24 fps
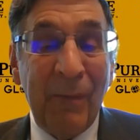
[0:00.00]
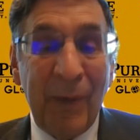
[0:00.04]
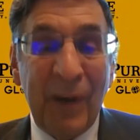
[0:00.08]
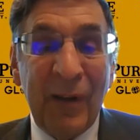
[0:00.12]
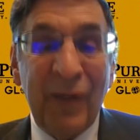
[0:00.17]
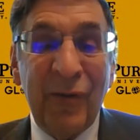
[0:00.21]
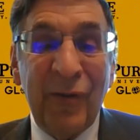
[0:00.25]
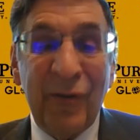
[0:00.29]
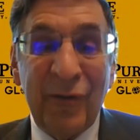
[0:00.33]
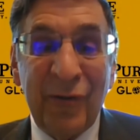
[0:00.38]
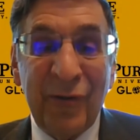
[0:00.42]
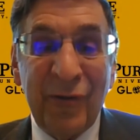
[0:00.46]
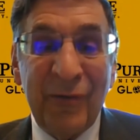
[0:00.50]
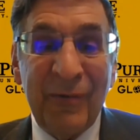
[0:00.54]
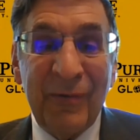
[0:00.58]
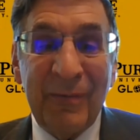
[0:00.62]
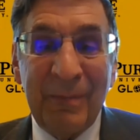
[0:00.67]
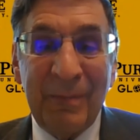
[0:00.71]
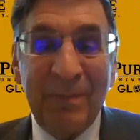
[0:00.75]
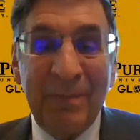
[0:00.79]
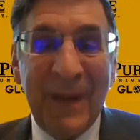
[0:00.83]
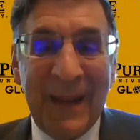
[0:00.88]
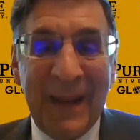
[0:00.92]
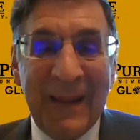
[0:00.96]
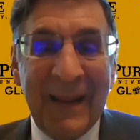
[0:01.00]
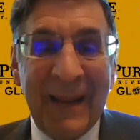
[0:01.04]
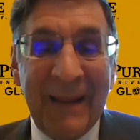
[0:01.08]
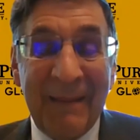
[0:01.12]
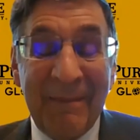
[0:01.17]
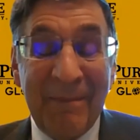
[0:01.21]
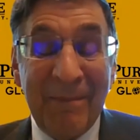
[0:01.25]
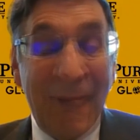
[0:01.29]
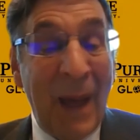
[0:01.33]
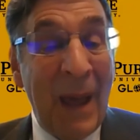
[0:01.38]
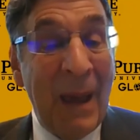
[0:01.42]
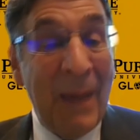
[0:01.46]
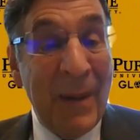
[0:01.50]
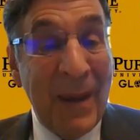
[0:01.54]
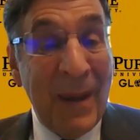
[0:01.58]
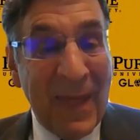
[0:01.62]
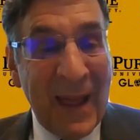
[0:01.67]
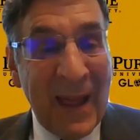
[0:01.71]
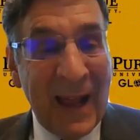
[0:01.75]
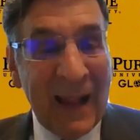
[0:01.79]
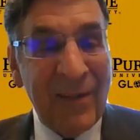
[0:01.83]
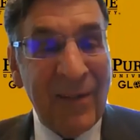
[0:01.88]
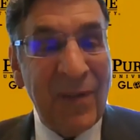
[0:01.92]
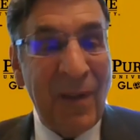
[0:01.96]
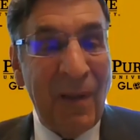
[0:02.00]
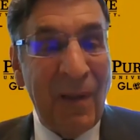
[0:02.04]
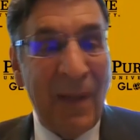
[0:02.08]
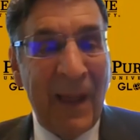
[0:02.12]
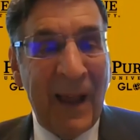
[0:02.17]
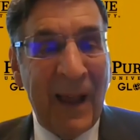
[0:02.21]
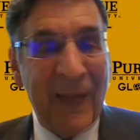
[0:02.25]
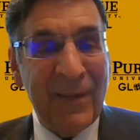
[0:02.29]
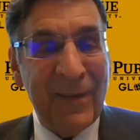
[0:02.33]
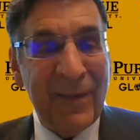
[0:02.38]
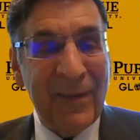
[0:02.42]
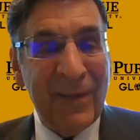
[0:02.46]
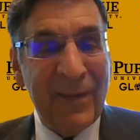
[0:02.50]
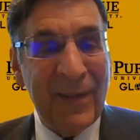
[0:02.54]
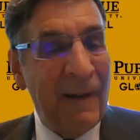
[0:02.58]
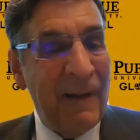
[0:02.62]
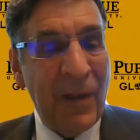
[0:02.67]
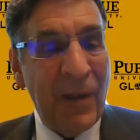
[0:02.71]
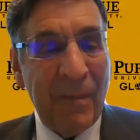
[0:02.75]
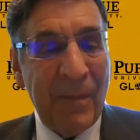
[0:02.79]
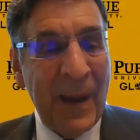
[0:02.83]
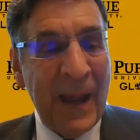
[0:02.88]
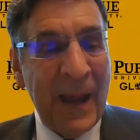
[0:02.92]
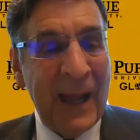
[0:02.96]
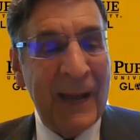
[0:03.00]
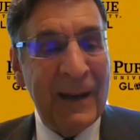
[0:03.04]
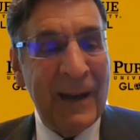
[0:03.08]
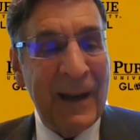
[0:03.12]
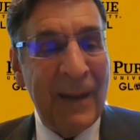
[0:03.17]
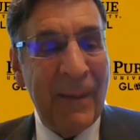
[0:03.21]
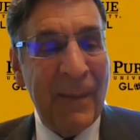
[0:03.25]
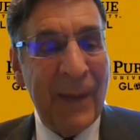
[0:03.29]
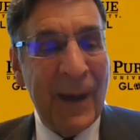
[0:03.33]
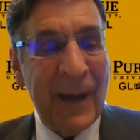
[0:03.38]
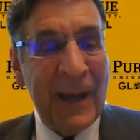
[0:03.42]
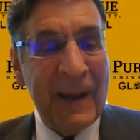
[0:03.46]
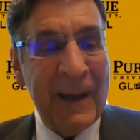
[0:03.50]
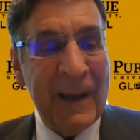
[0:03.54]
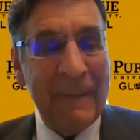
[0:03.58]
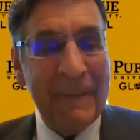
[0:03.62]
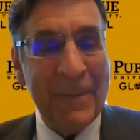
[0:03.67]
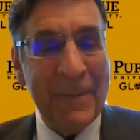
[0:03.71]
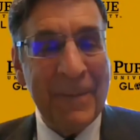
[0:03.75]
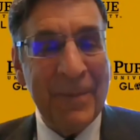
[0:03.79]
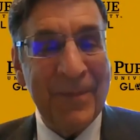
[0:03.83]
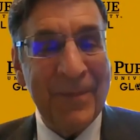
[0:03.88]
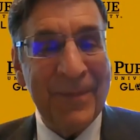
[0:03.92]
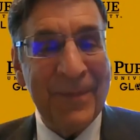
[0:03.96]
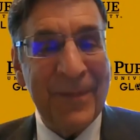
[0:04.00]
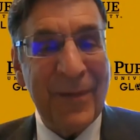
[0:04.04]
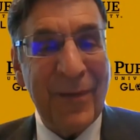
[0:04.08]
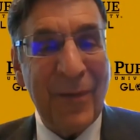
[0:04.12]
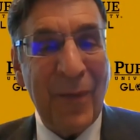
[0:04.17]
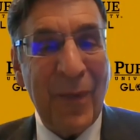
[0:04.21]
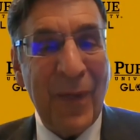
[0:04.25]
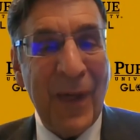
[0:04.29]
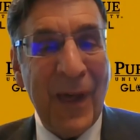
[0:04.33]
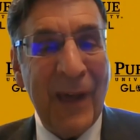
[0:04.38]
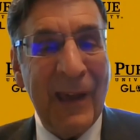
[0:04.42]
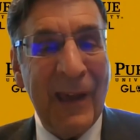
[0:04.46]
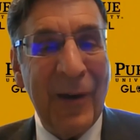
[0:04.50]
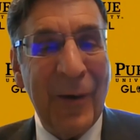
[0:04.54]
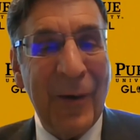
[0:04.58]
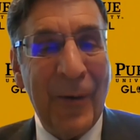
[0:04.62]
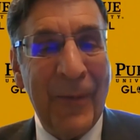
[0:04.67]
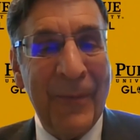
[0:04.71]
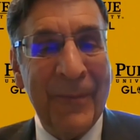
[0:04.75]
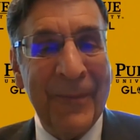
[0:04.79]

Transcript: which maybe that's the lesson of the pandemic. So thank you.